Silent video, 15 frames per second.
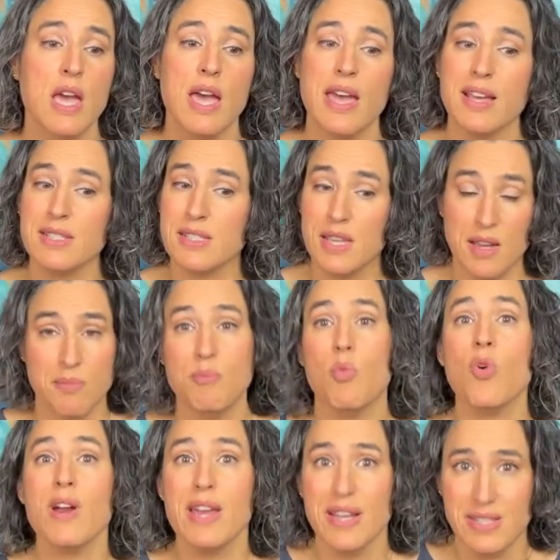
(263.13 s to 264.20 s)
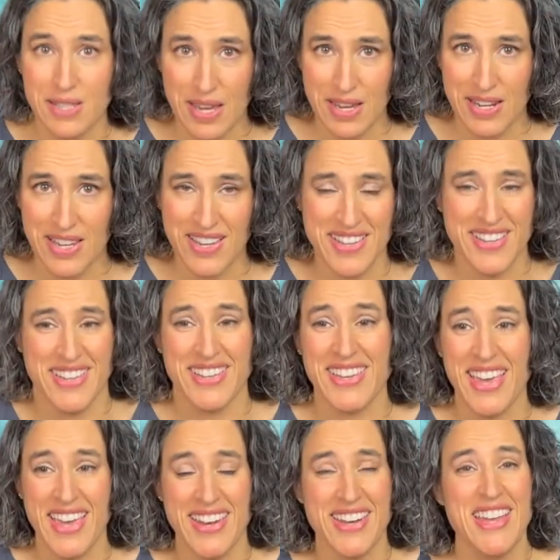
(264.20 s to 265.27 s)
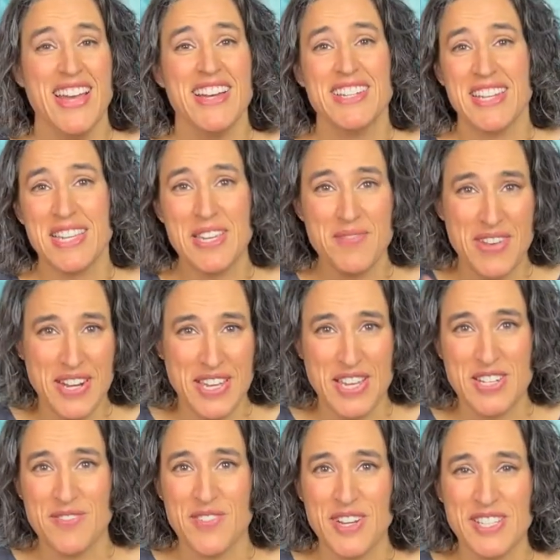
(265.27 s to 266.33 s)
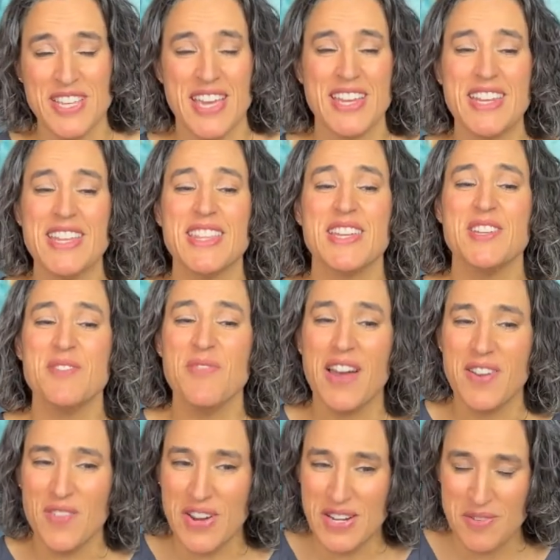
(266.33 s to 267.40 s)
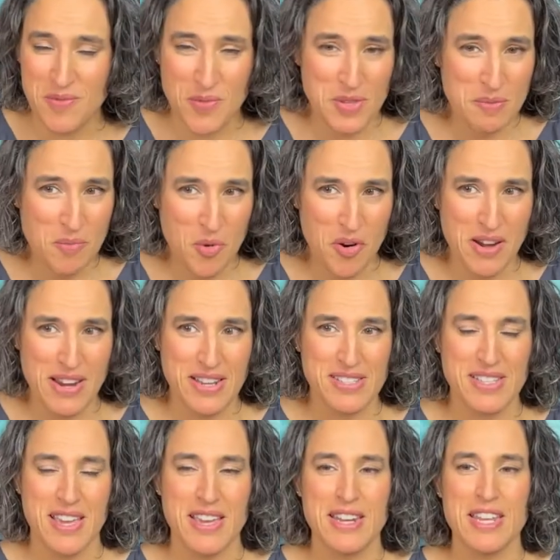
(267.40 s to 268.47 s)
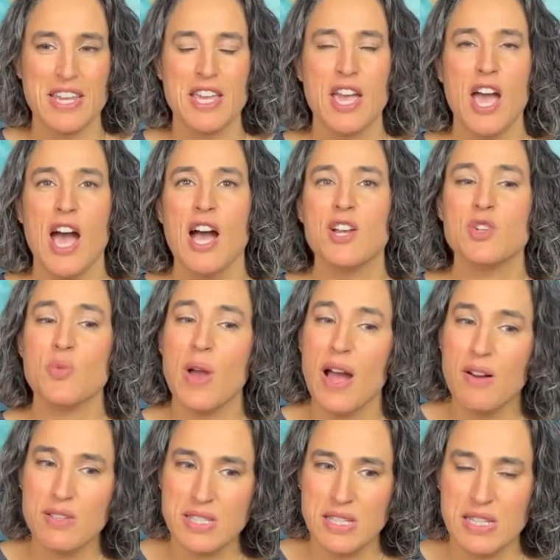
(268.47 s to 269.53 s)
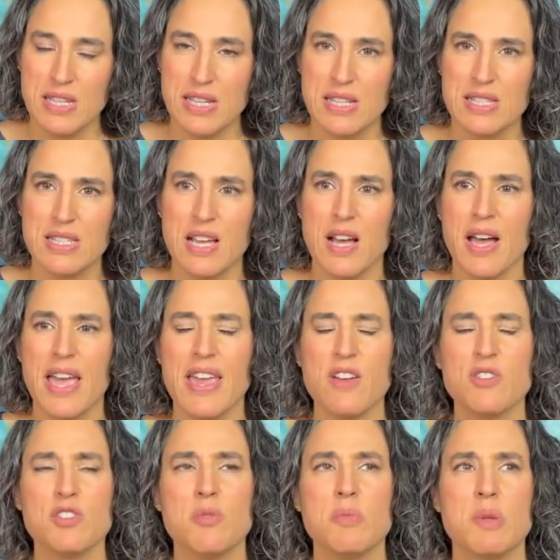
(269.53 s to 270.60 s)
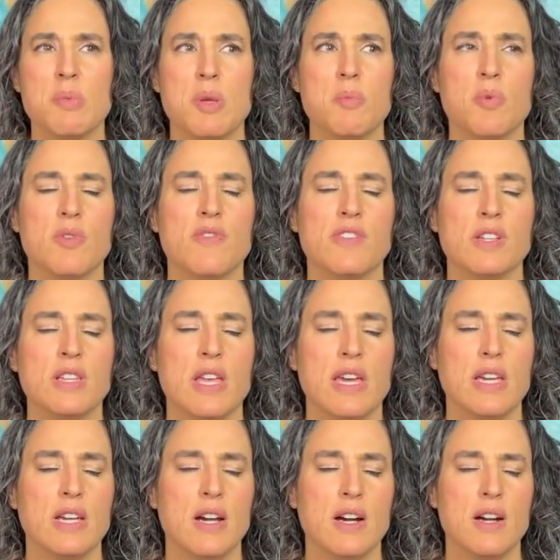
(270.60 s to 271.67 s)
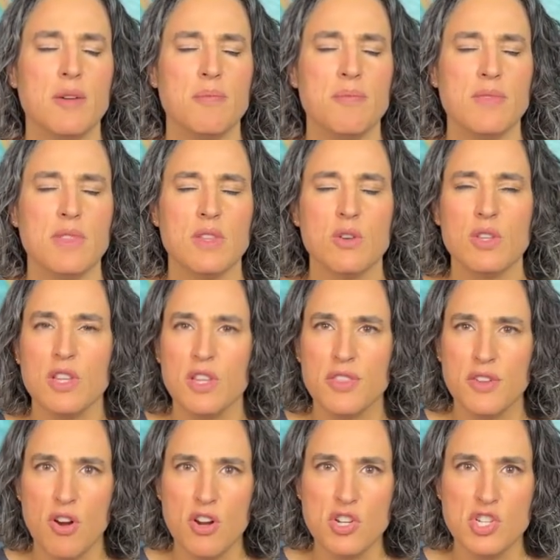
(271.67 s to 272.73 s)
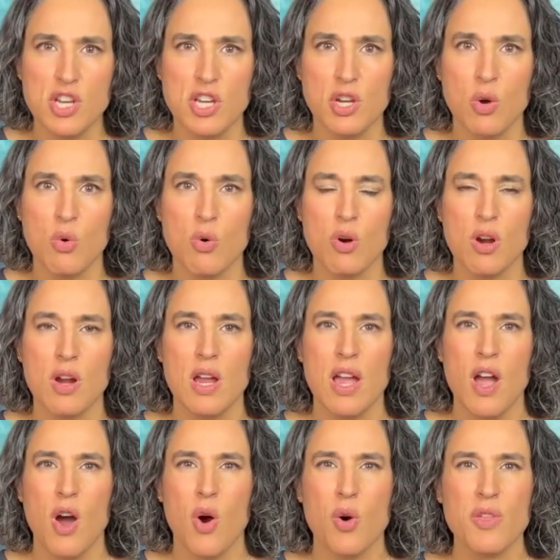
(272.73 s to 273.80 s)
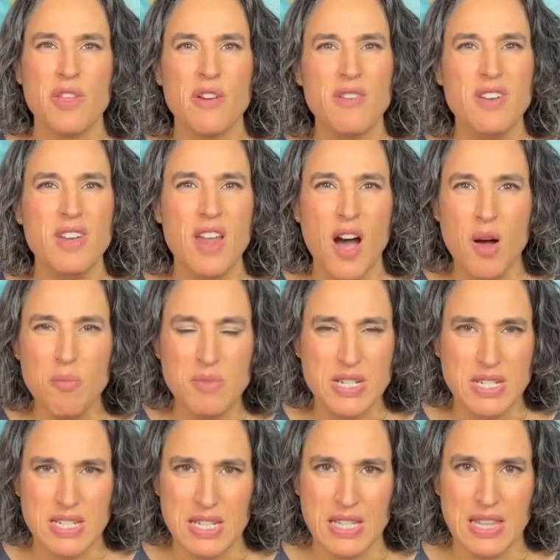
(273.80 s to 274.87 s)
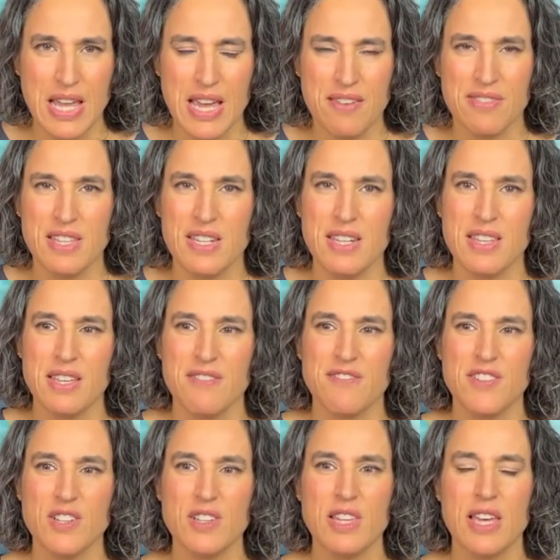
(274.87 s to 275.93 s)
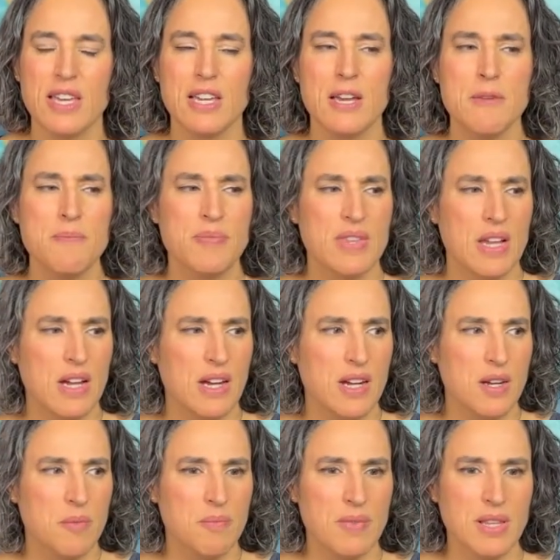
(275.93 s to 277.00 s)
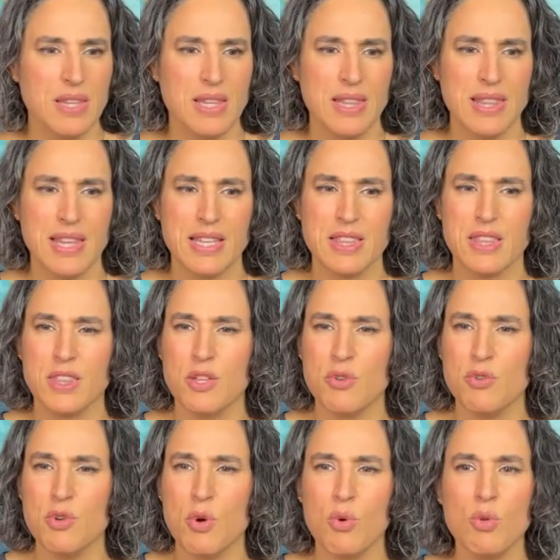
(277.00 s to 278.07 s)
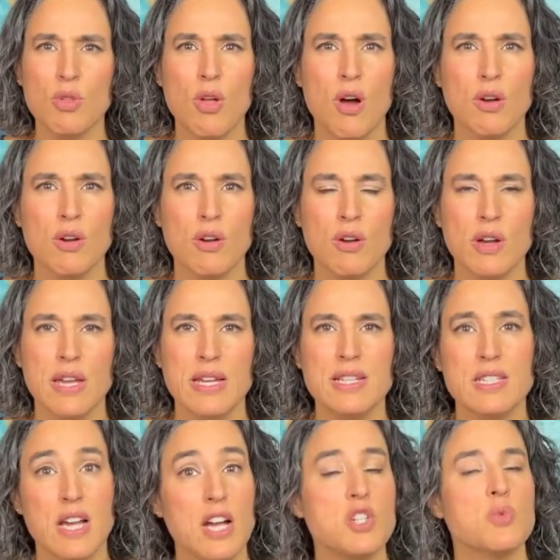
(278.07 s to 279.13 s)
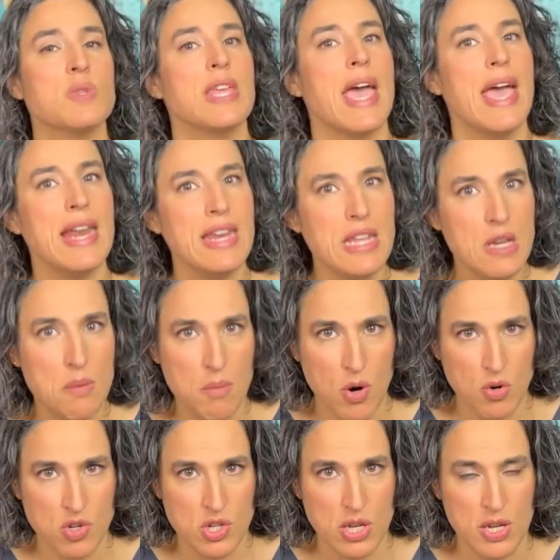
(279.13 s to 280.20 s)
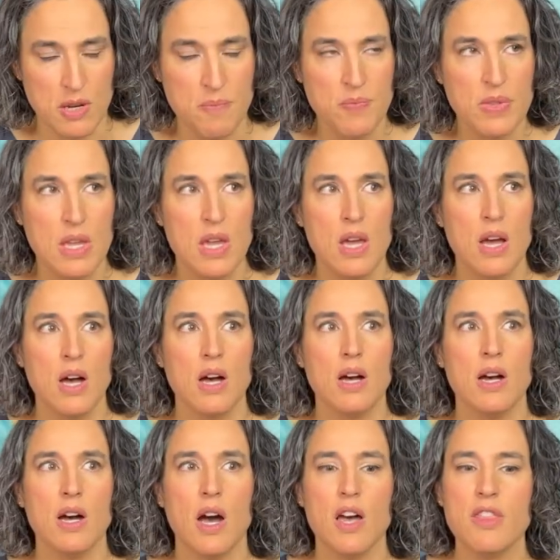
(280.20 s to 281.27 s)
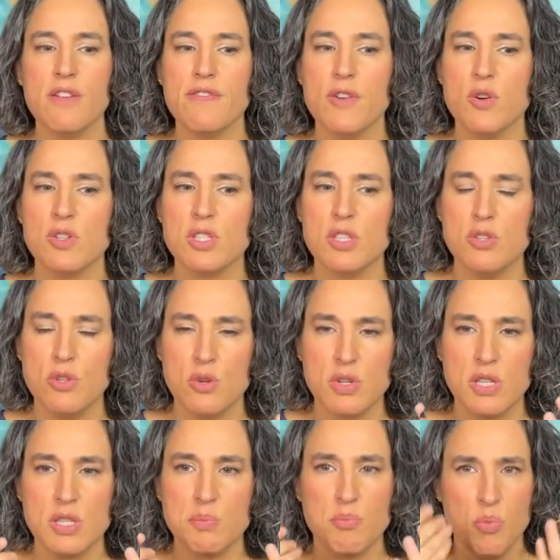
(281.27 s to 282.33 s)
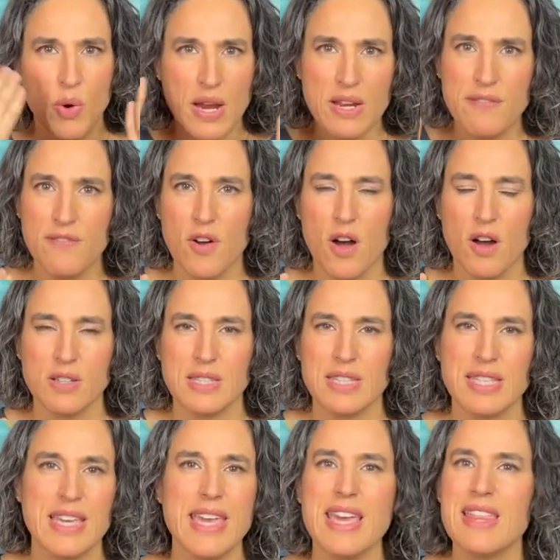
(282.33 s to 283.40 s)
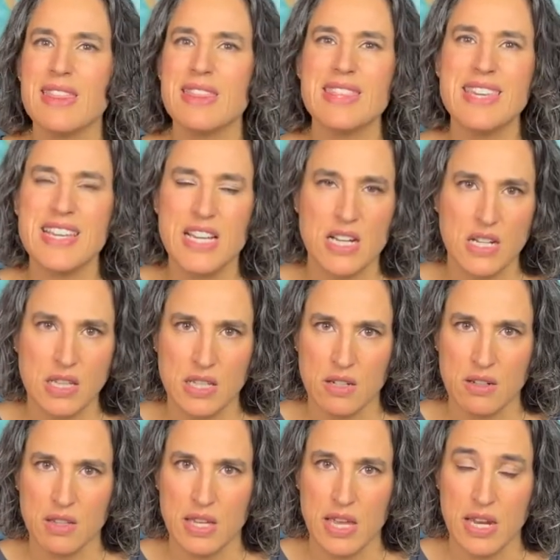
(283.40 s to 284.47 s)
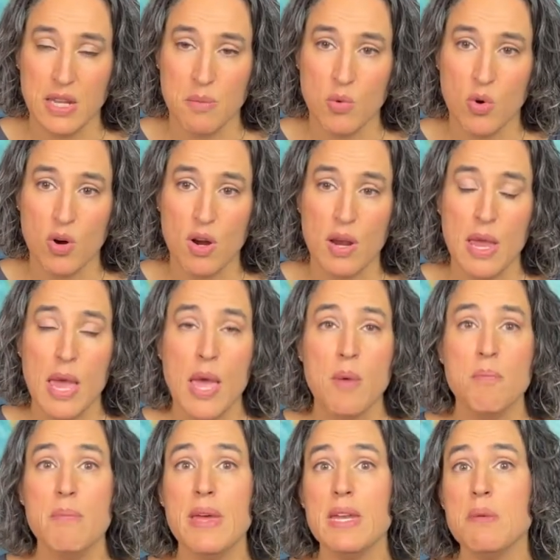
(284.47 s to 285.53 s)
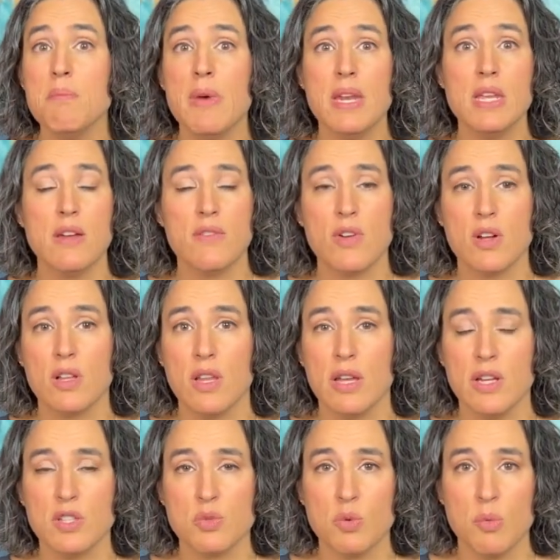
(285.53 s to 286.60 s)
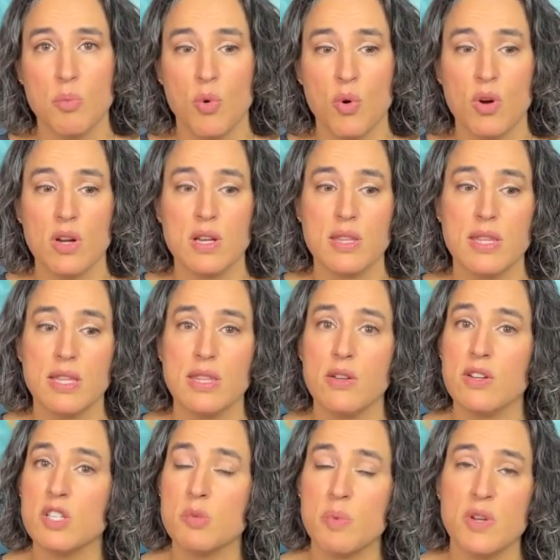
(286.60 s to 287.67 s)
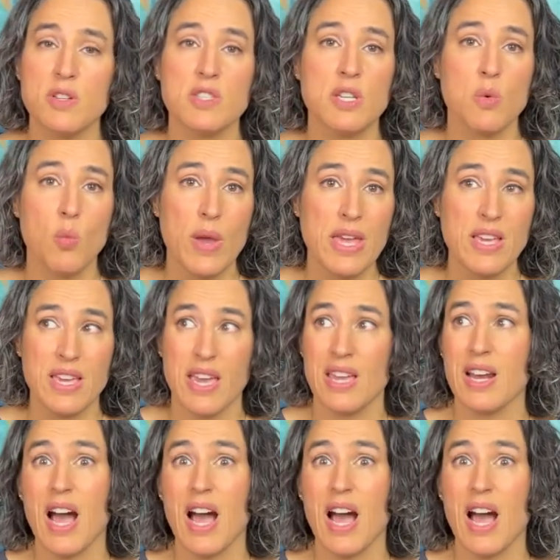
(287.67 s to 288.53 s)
Anxi- more anxiety. Again, taking medication for anxiety, and then you might wind up with more anxiety. Drowsiness. Uh, I hear so many people feel like um, they're lethargic or, or they're numbed to life. They, they feel like... Um, like they're no longer in touch with any emotion. Uh, other folks notice brain fog, that they can't think clearly anymore. Many, many of our clients report that they're experiencing weight gain.